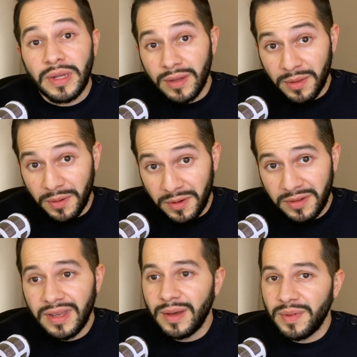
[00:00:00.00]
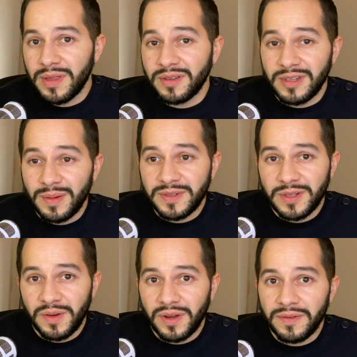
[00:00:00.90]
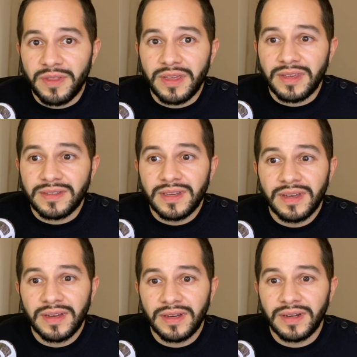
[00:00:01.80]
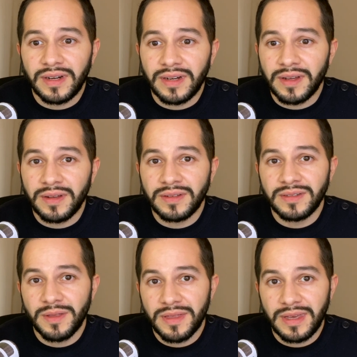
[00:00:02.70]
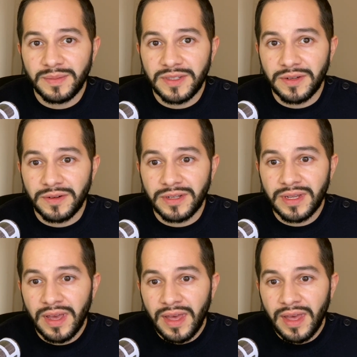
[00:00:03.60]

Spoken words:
third episode of this theme series.